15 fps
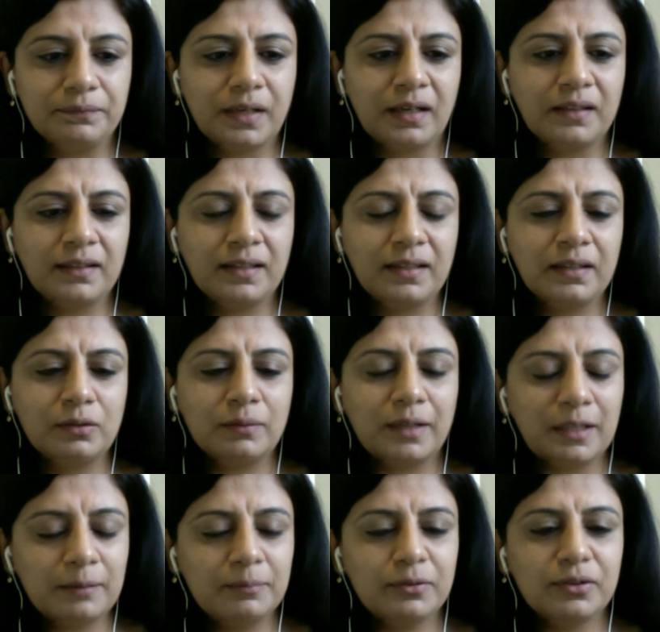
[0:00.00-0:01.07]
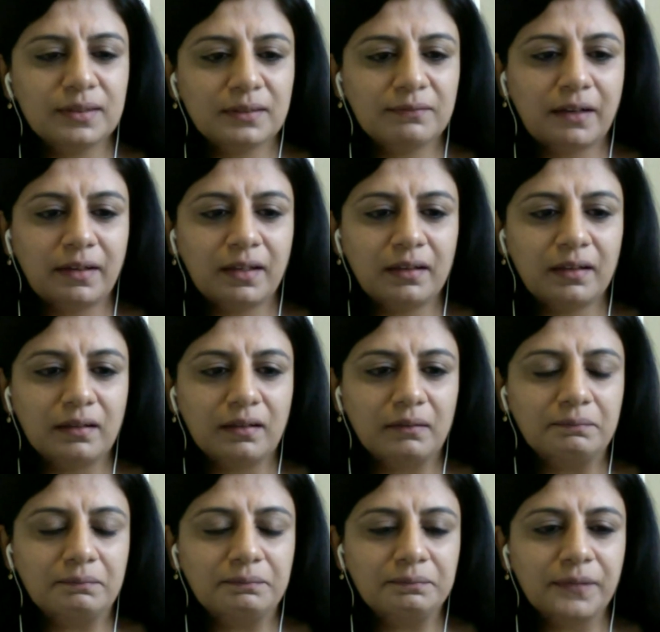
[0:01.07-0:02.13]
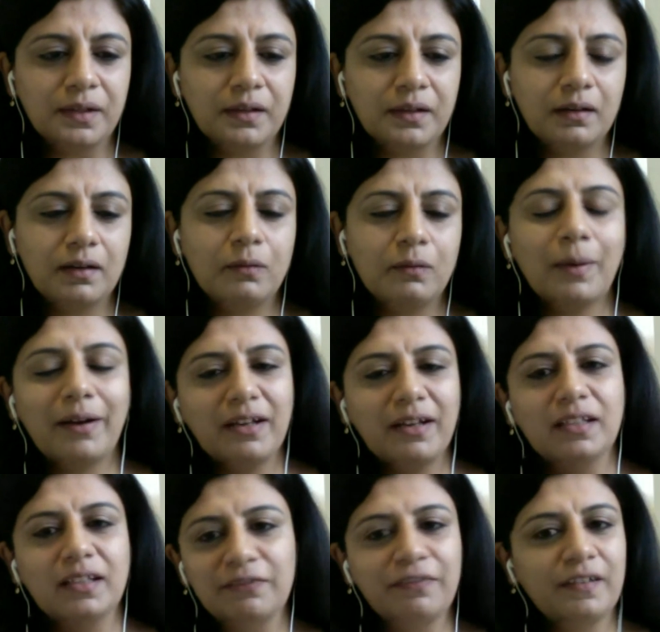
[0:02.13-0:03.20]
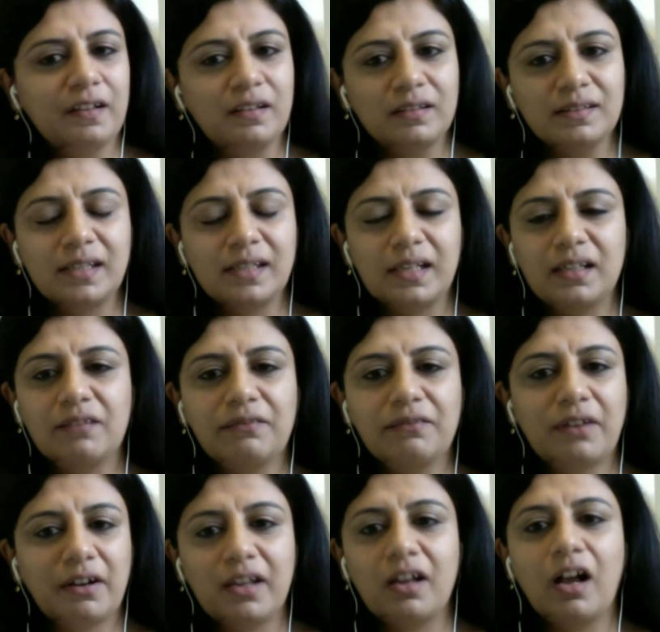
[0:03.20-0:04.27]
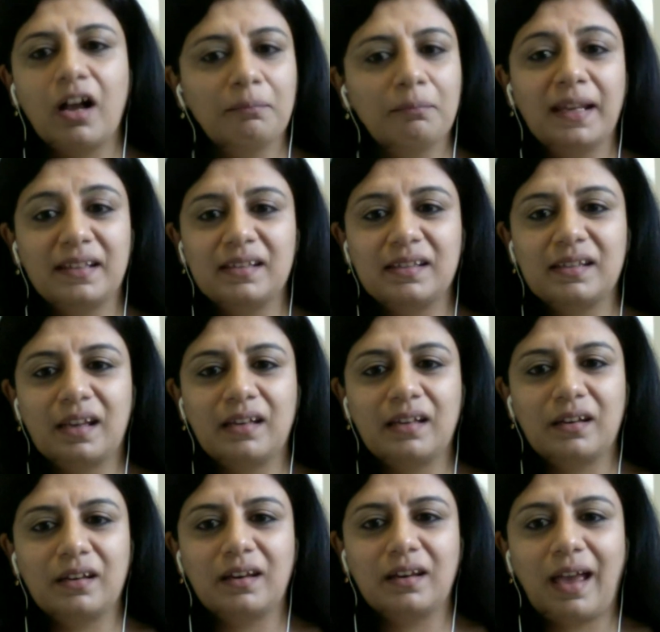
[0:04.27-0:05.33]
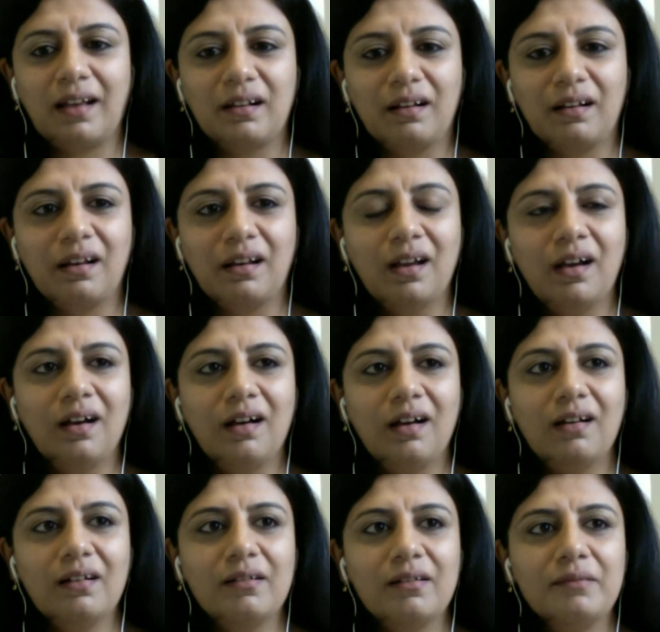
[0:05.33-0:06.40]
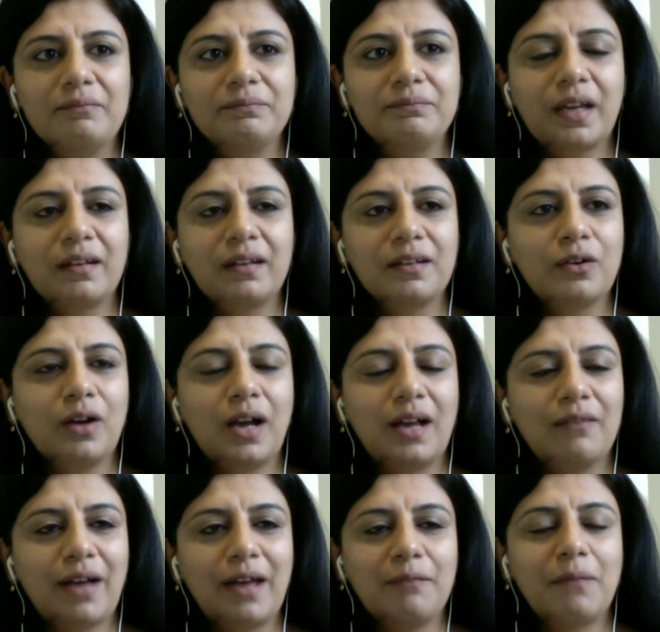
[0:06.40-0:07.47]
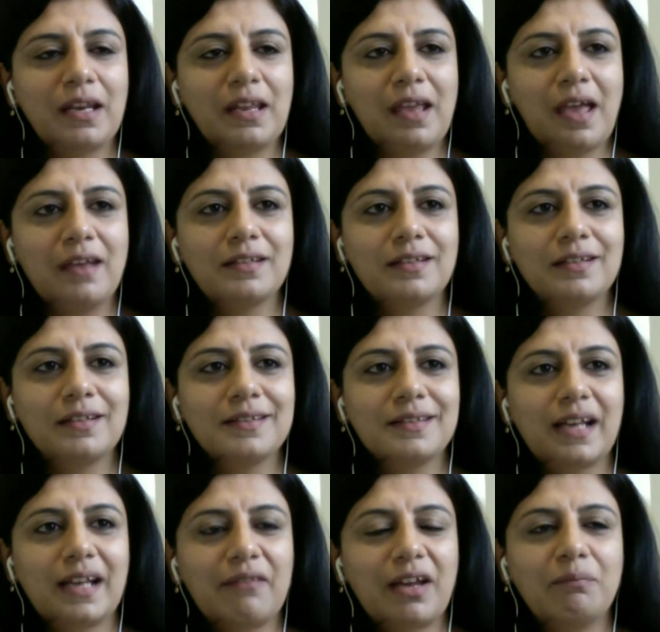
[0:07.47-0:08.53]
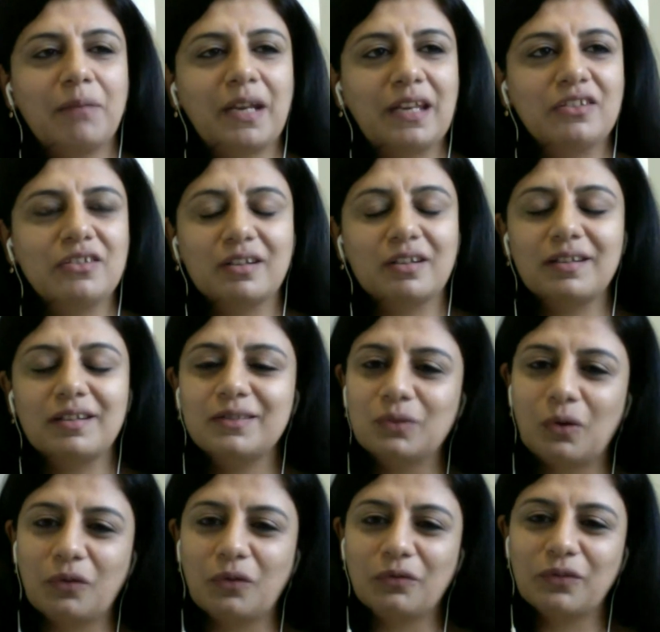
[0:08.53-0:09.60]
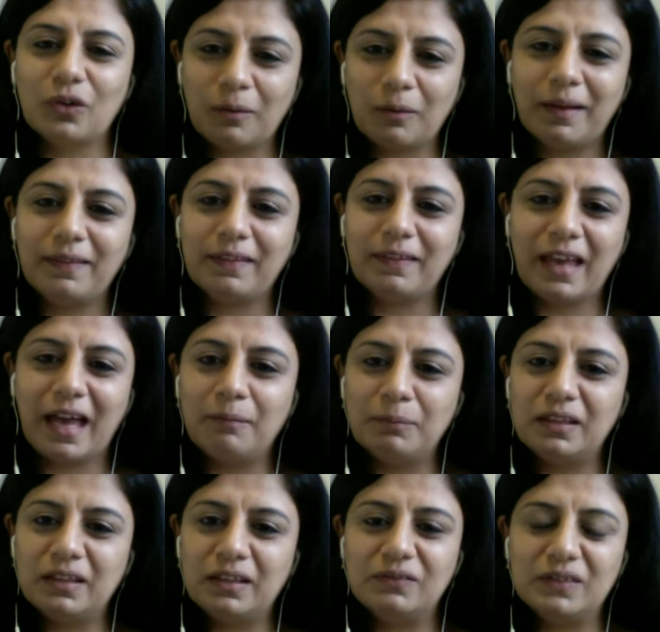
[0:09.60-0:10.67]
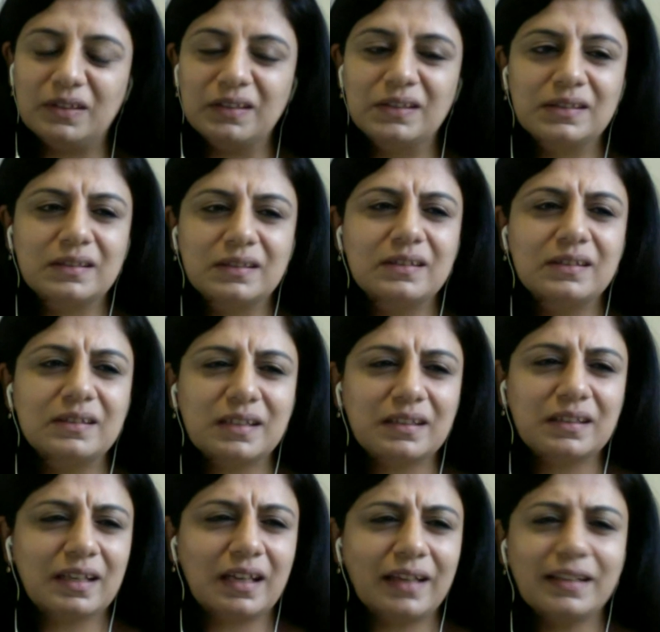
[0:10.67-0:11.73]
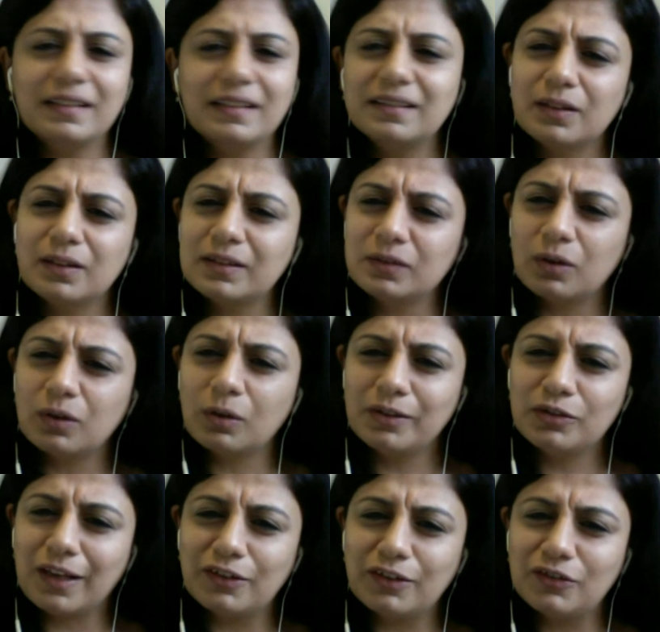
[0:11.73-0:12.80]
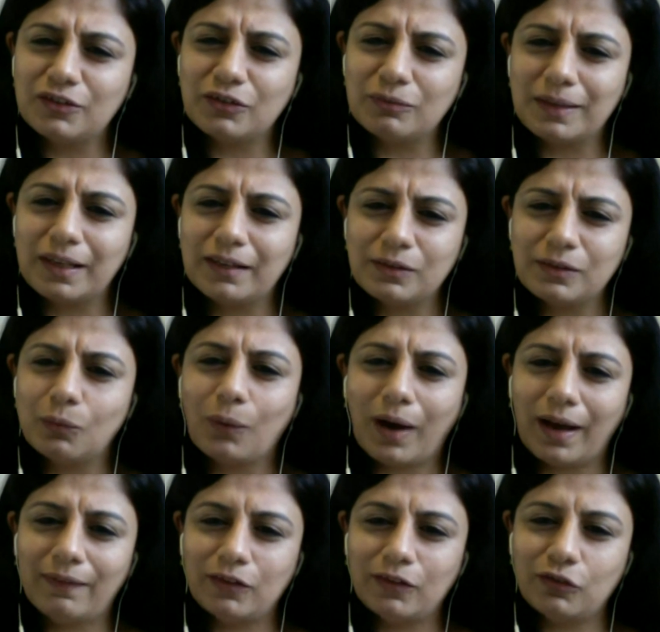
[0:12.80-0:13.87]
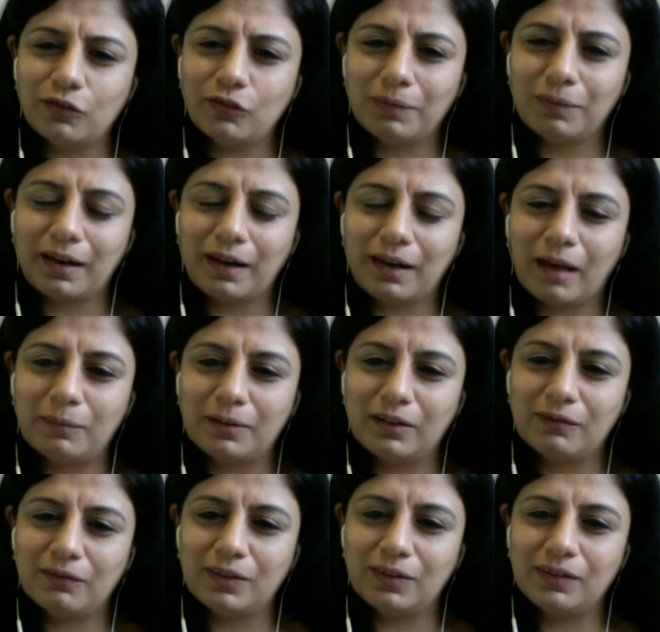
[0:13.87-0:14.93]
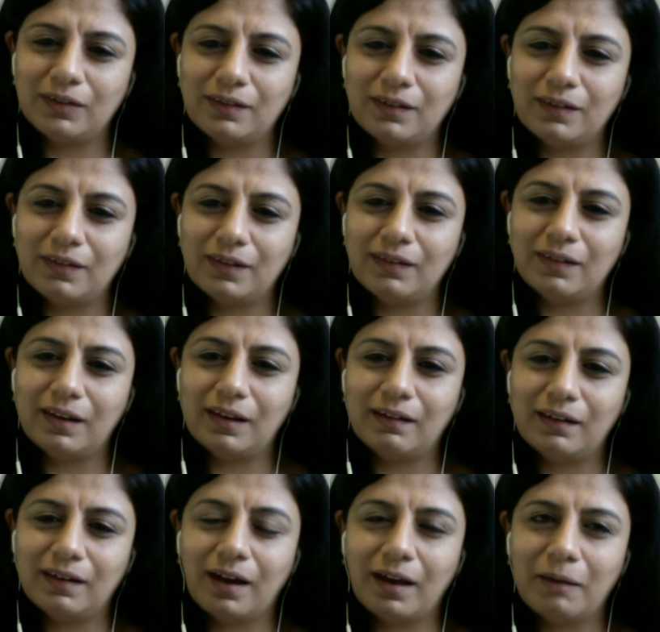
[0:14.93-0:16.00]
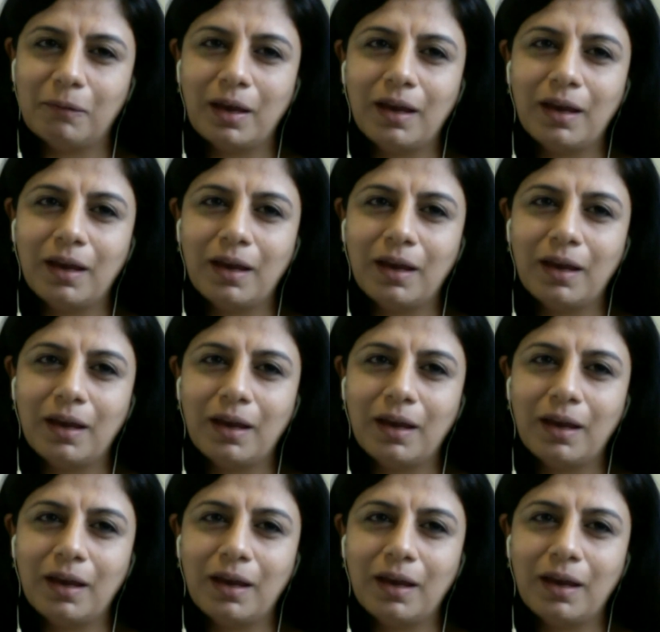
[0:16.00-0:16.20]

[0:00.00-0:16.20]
I think Manipur is a very difficult state and a very complex state to tackle. And I've had many editors and I've had many journalists who often talk about the apathy of distance, and it's always strange to me as to why there should be an apathy of distance in this day and time.